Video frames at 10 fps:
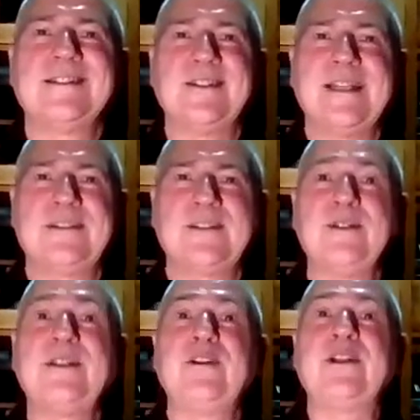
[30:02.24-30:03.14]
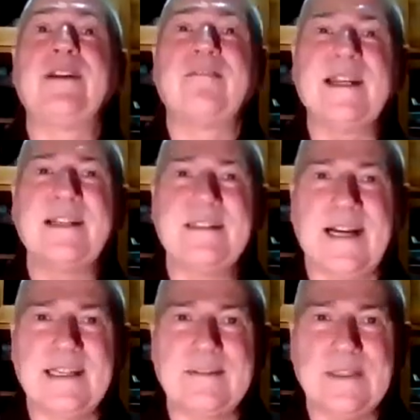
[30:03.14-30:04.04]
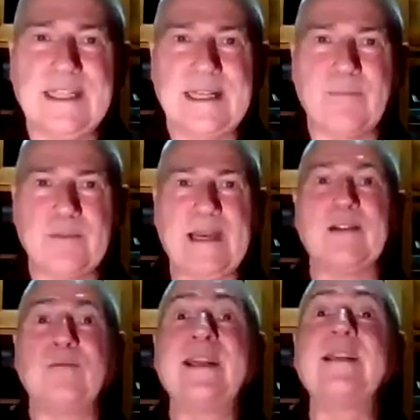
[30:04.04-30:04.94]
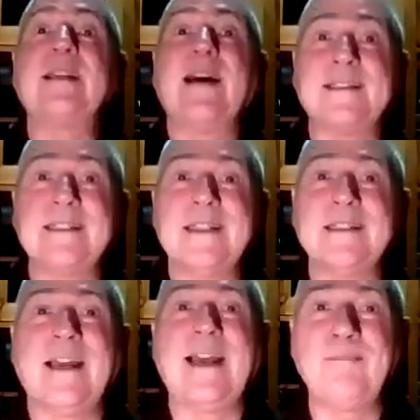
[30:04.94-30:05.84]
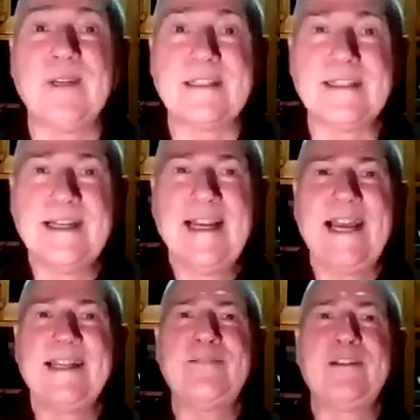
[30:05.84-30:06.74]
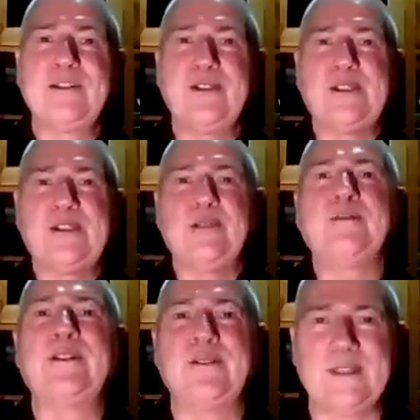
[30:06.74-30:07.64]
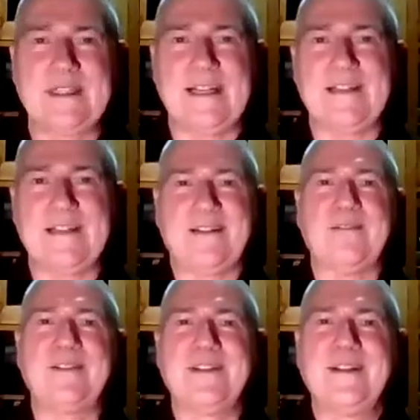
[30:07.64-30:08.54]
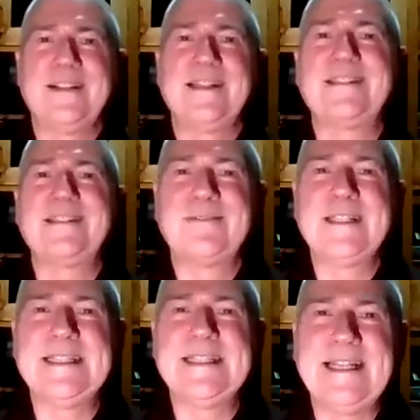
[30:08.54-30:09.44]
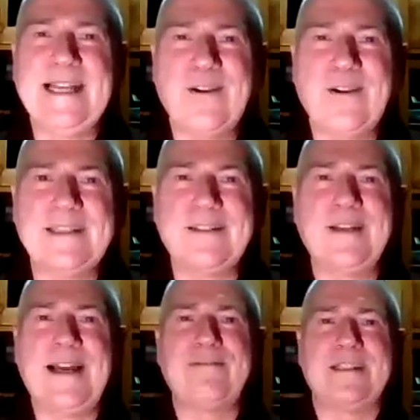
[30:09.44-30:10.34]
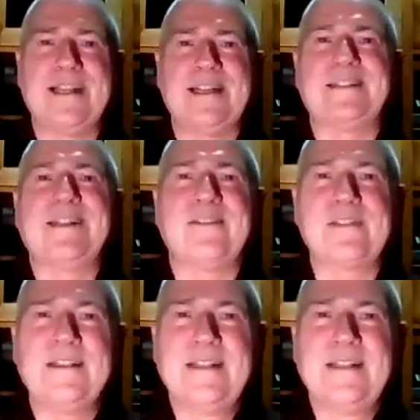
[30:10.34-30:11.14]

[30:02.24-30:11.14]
So that's good if you can recognize when it comes back and recognize that it's a habit, and even use humor towards ourselves. It's really healthy to laugh at ourselves